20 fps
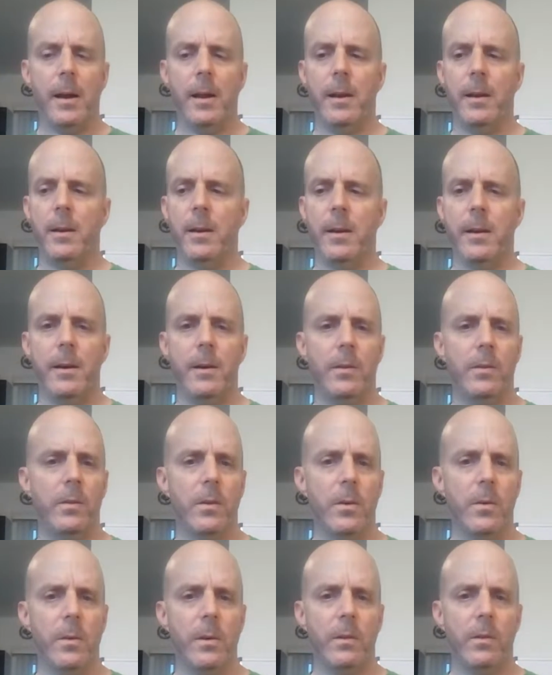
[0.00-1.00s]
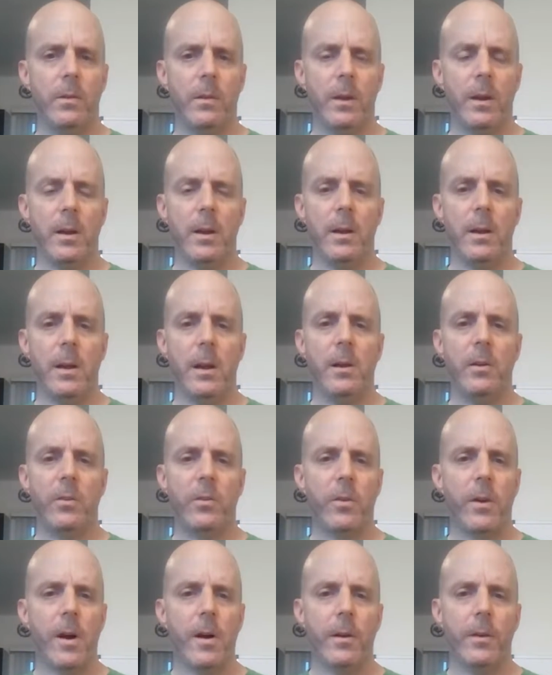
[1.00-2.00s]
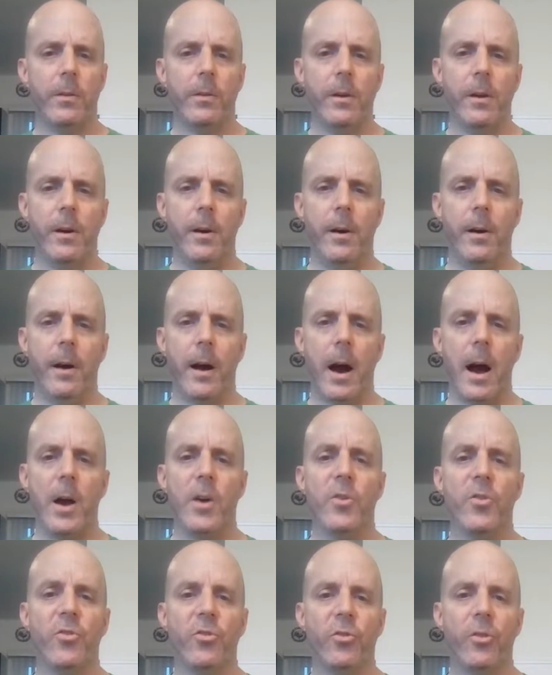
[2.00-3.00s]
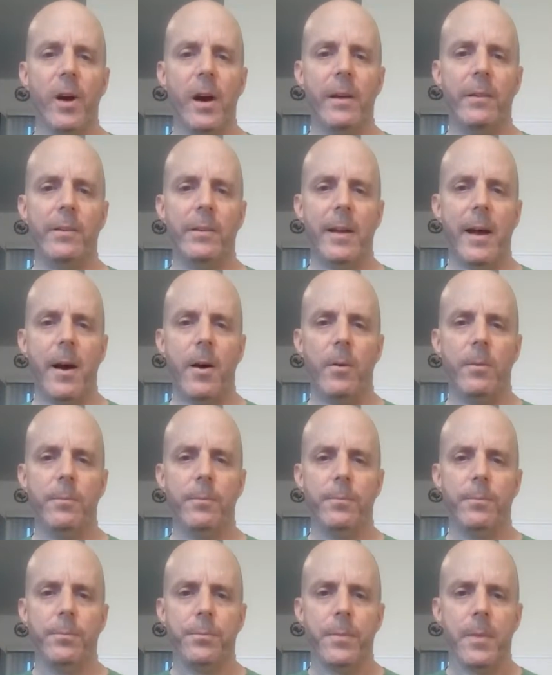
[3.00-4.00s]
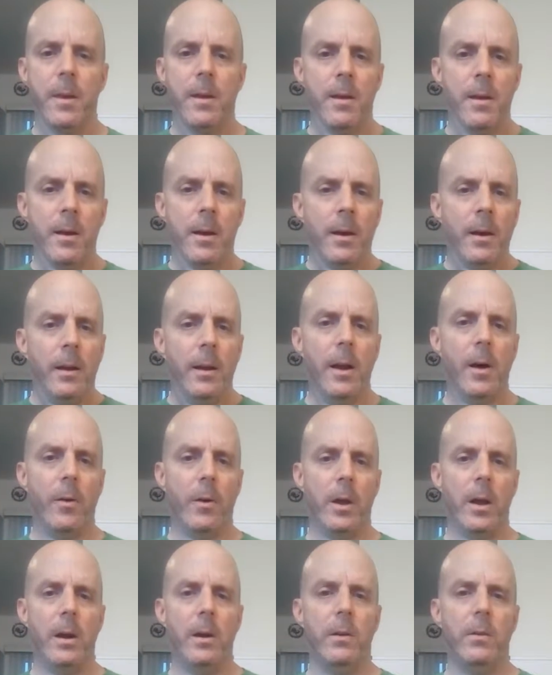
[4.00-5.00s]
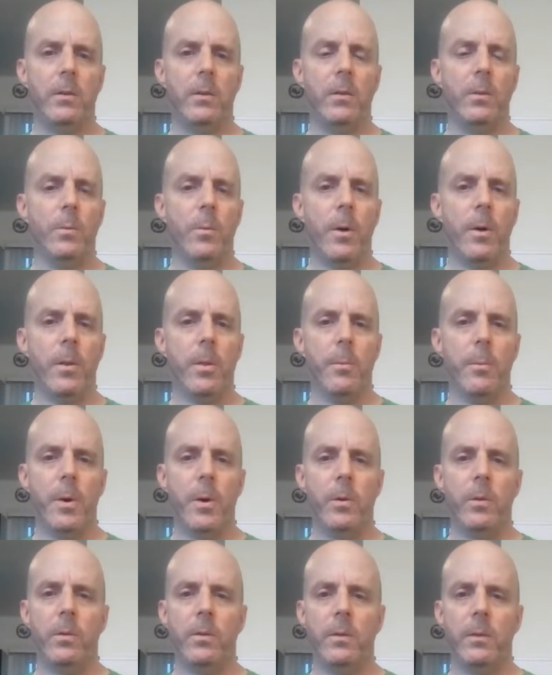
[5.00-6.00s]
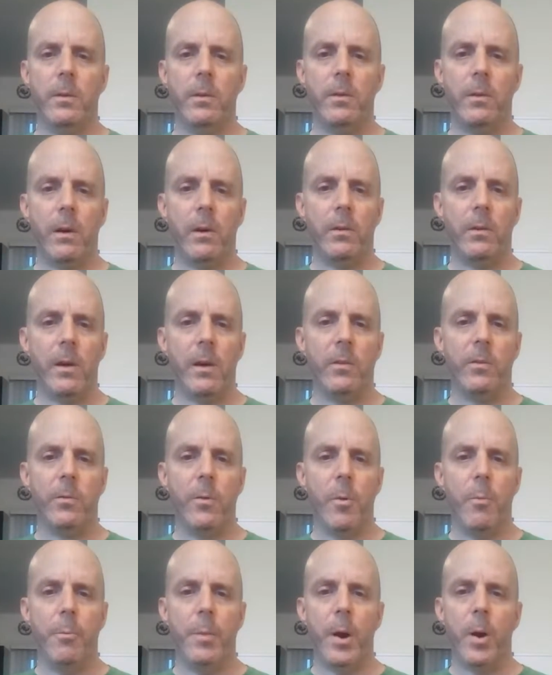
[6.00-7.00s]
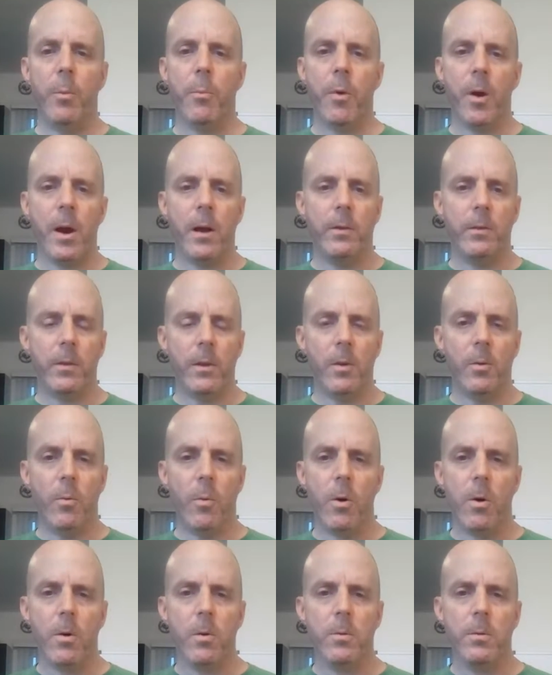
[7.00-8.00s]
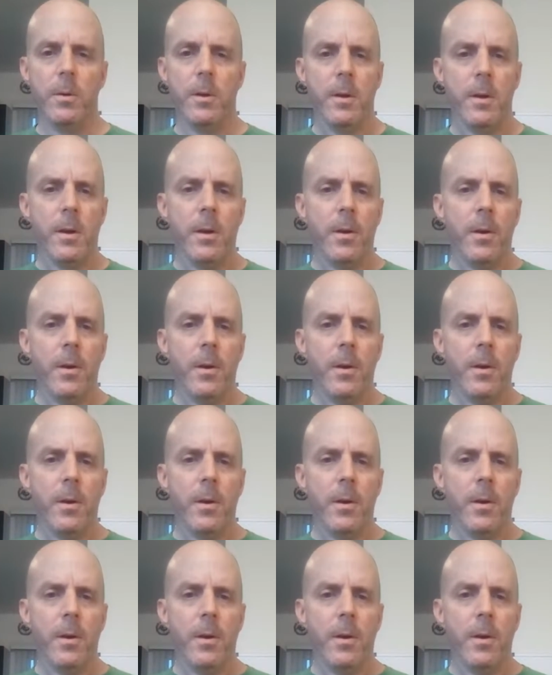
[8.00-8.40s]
And so this Guinness Draught is a Irish dry stout. Now Guinness is one of the most successful beer brands in the world.